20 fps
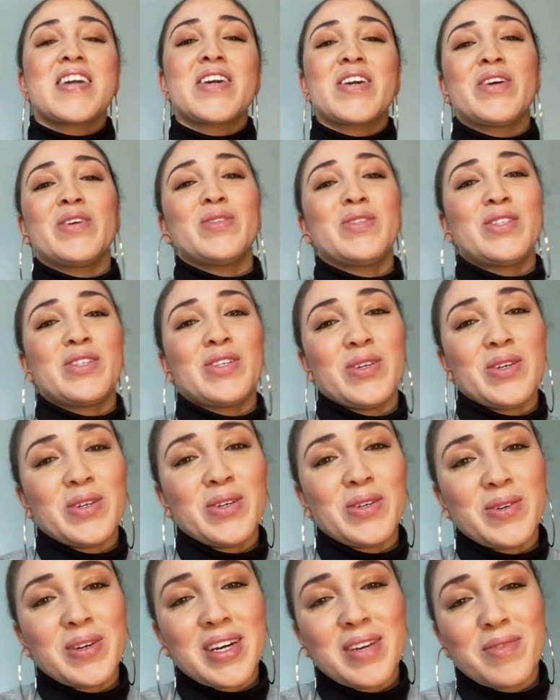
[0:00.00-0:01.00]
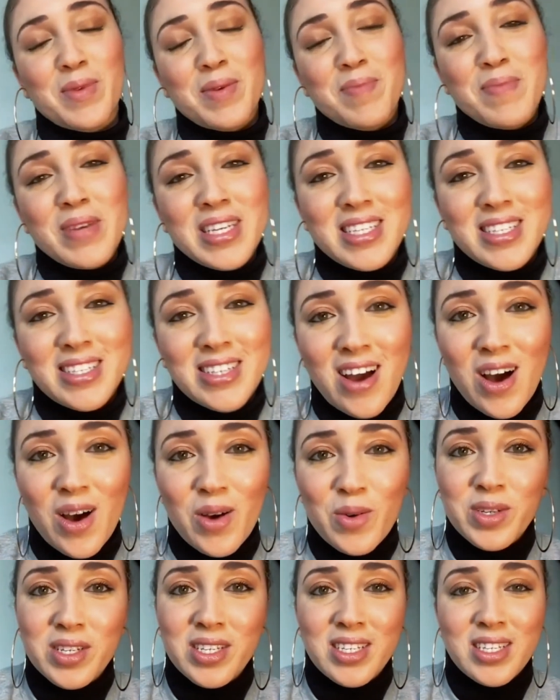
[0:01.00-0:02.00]
you too, and we miss
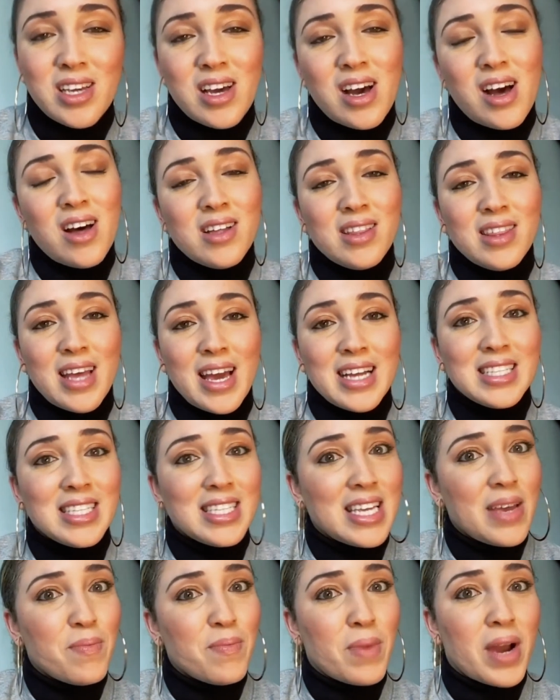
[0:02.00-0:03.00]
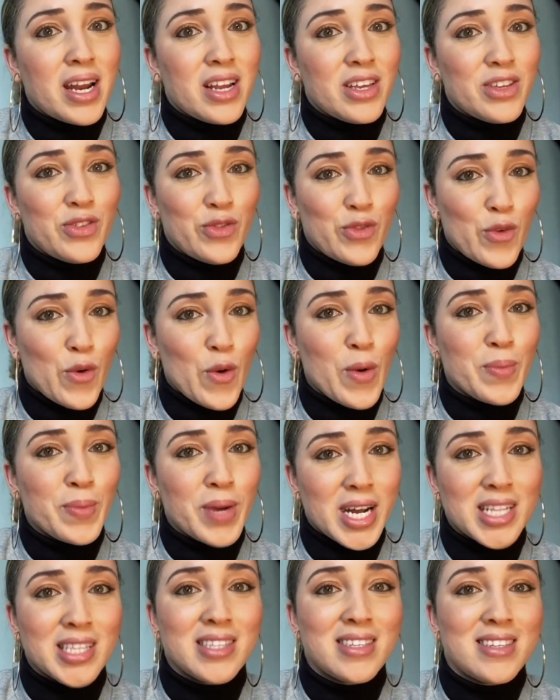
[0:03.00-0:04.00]
y'all. We'll see y'all in like T-minus 4
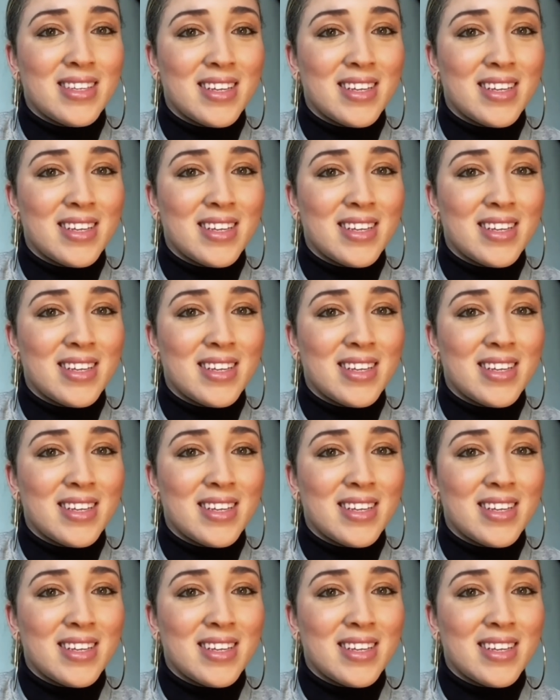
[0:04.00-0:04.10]
months.